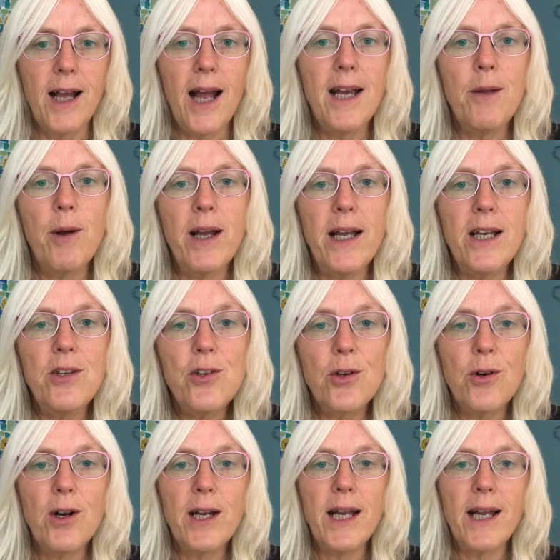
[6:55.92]
Anyway,
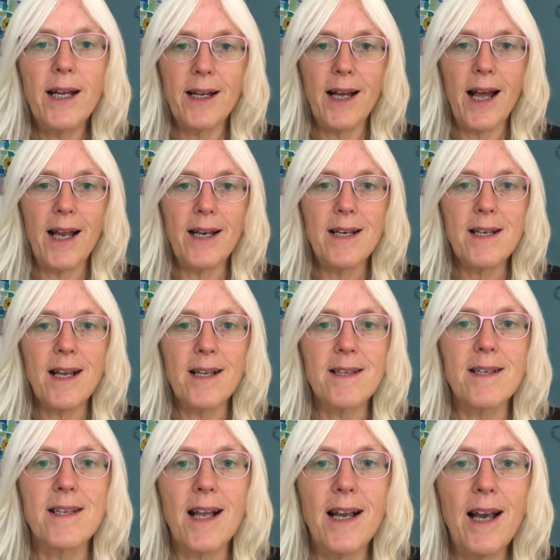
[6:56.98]
enjoy, and
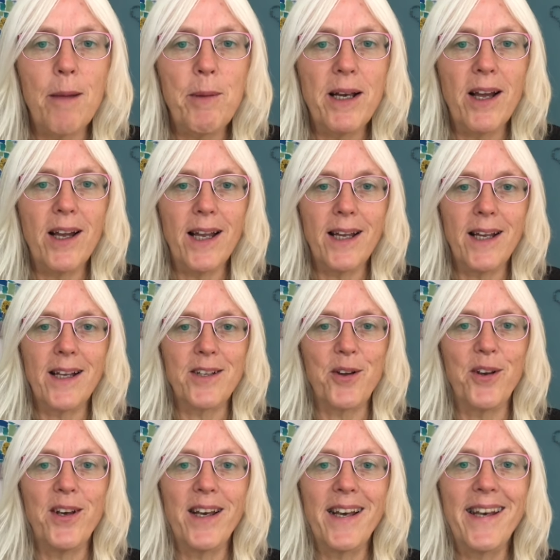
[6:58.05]
as I say, let me know how you get
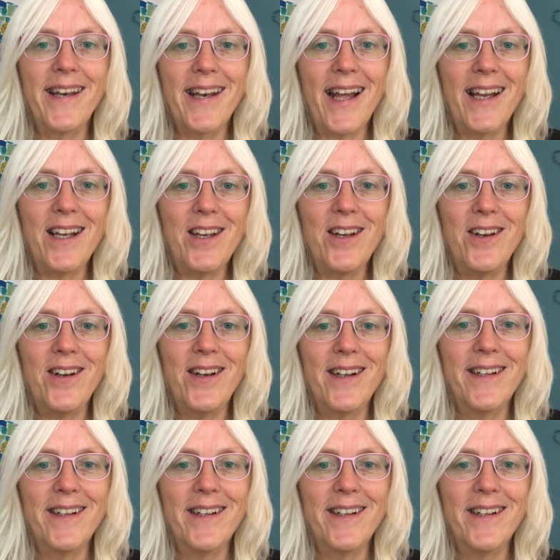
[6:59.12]
on. Thank you.